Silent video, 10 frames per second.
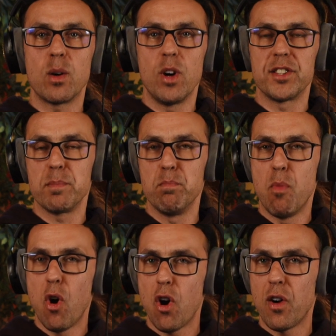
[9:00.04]
I wanted
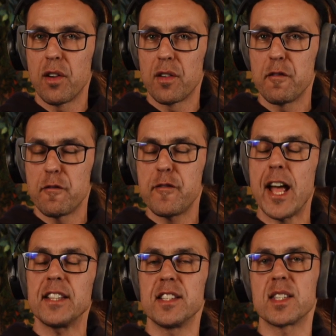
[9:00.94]
more
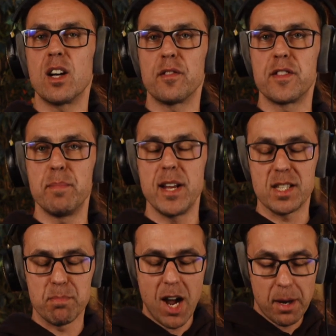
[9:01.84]
fatness out of the
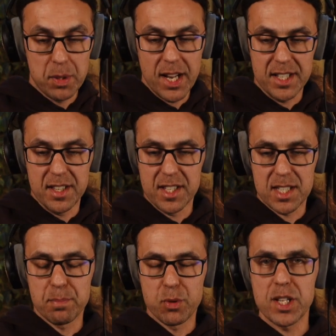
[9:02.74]
bass. Marc played in
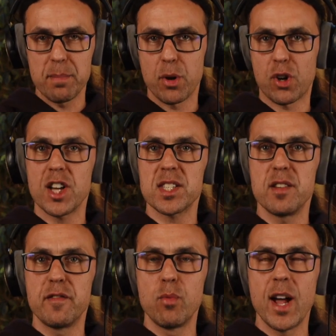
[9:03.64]
this pretty
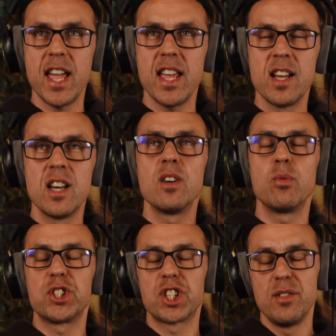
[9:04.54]
percussive way,
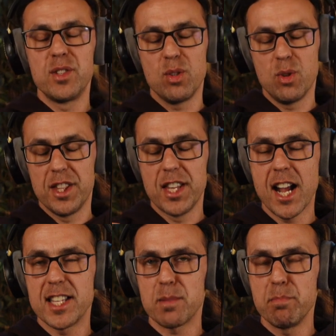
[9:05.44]
which gives you a
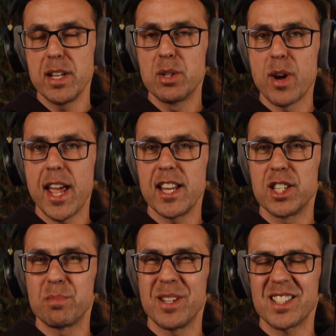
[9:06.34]
nice
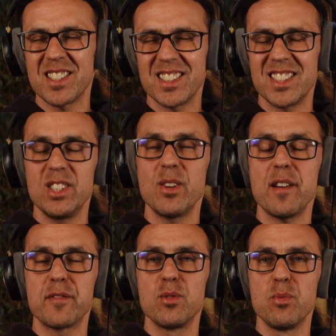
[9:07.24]
mid-range, but you
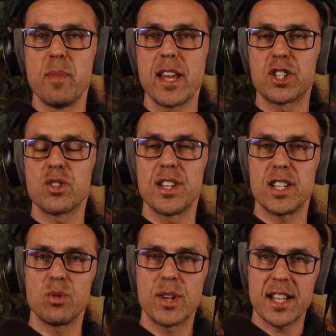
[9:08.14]
have to make sure
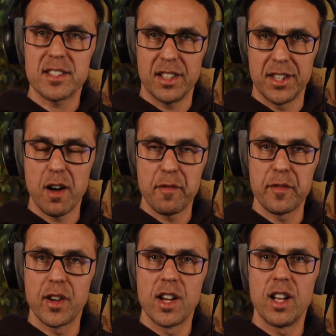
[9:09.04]
that you get
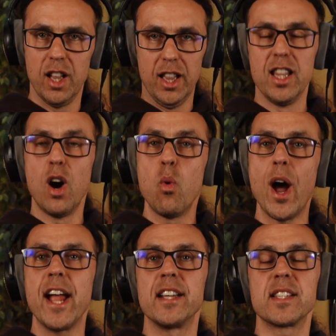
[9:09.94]
enough low
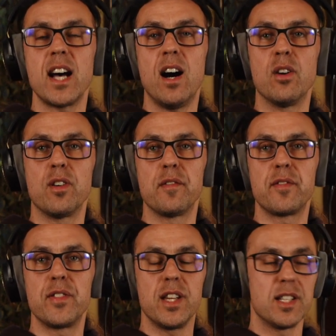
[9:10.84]
end out
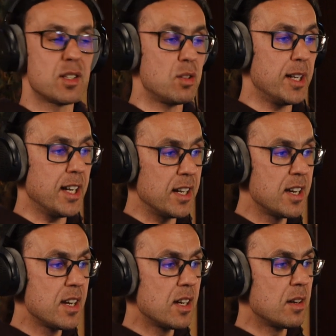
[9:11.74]
of the instrument. And
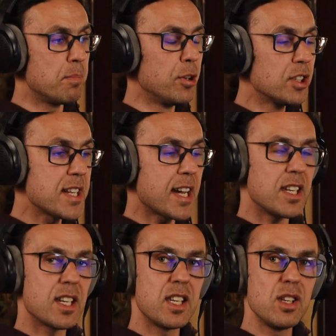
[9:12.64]
Pultec
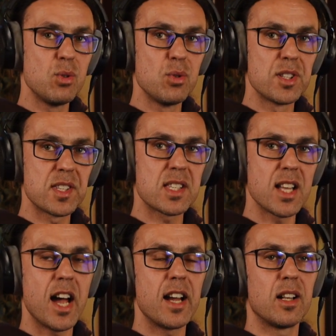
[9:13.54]
EQ
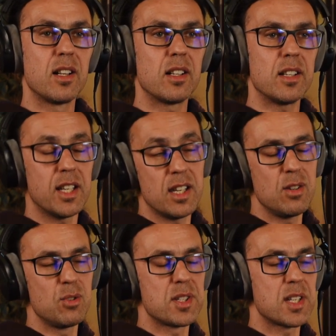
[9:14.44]
style
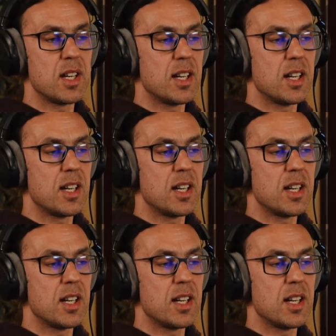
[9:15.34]
EQs